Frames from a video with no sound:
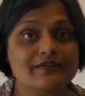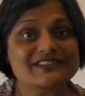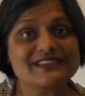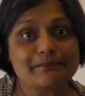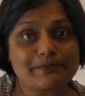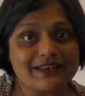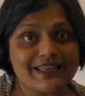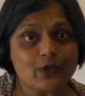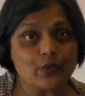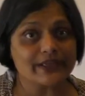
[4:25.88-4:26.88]
Simple
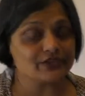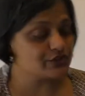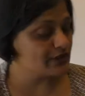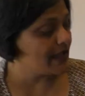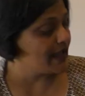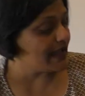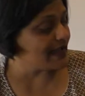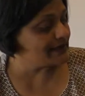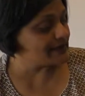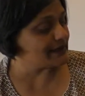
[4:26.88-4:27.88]
language.
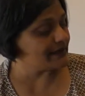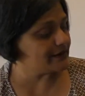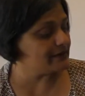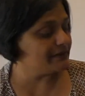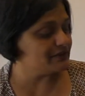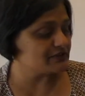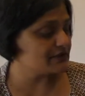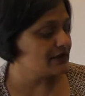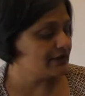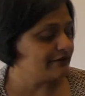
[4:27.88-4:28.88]
And clarity
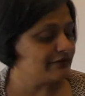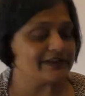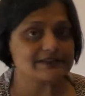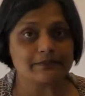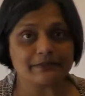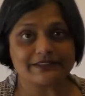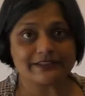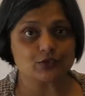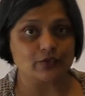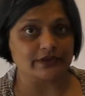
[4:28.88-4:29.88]
means, for example,
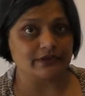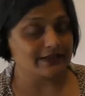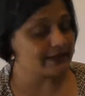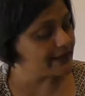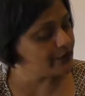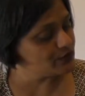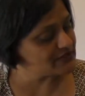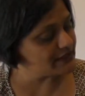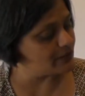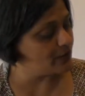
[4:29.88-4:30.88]
this one. Can you
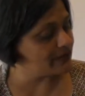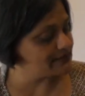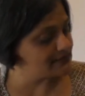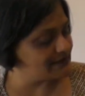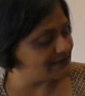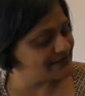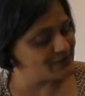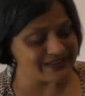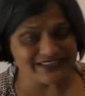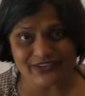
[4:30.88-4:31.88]
see? What is it?
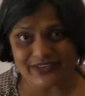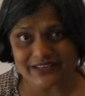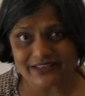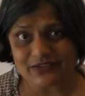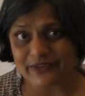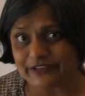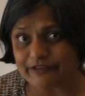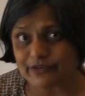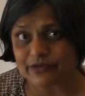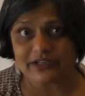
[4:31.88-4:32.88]
29,
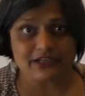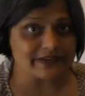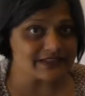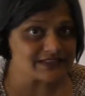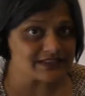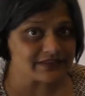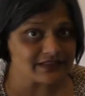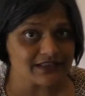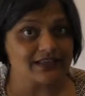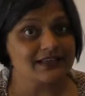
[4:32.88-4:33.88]
24,
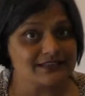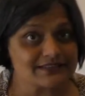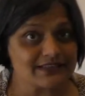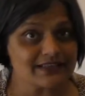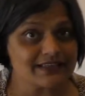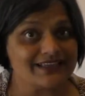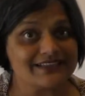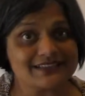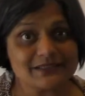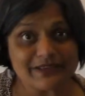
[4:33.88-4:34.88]
27? See,
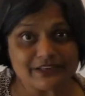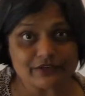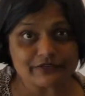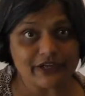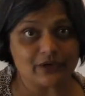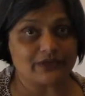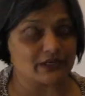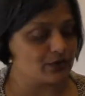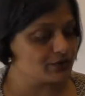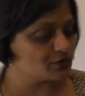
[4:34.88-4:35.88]
it is a matter of doubt
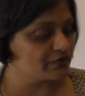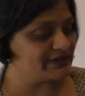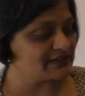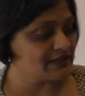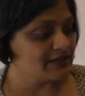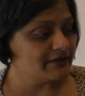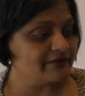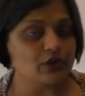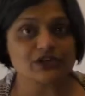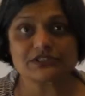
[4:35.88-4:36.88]
now. So
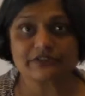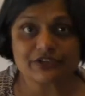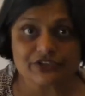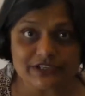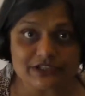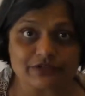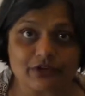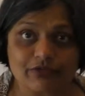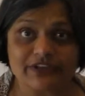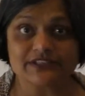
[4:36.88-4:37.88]
we lost our trust
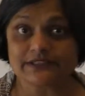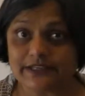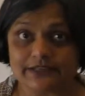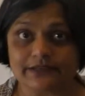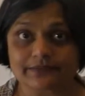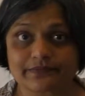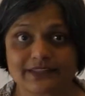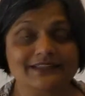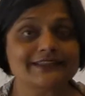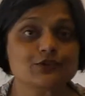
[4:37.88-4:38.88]
from what is written.
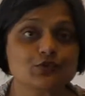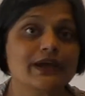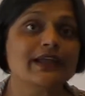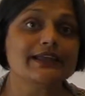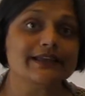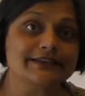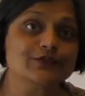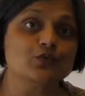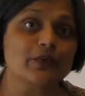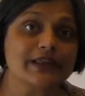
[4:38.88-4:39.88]
That's why it
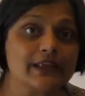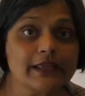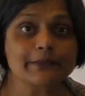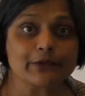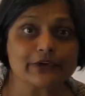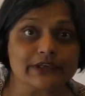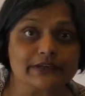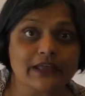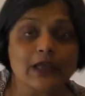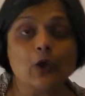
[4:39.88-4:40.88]
is very
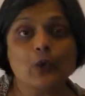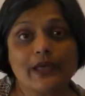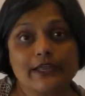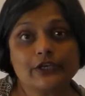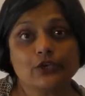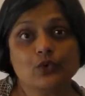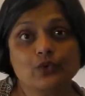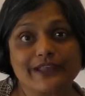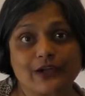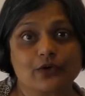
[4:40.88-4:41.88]
important when
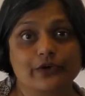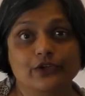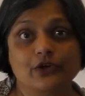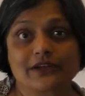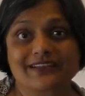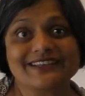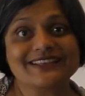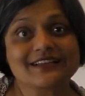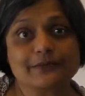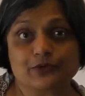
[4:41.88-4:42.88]
you record your
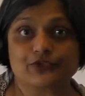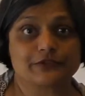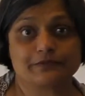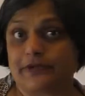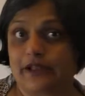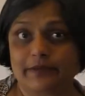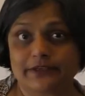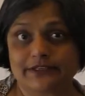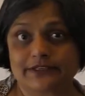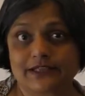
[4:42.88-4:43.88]
critical process
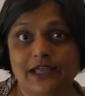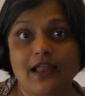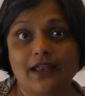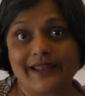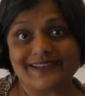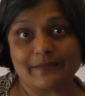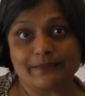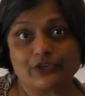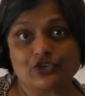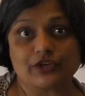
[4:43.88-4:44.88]
parameters like
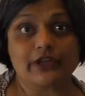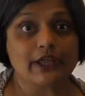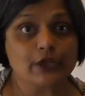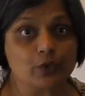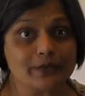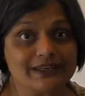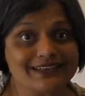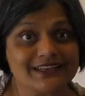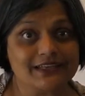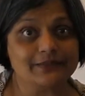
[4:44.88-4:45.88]
temperature,
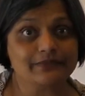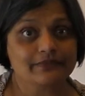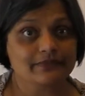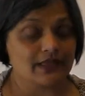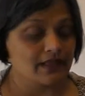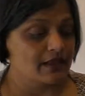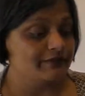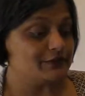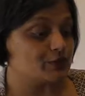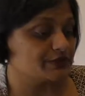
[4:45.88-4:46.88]
humidity,
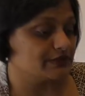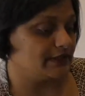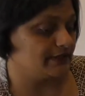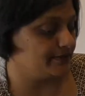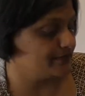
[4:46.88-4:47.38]
viscosity.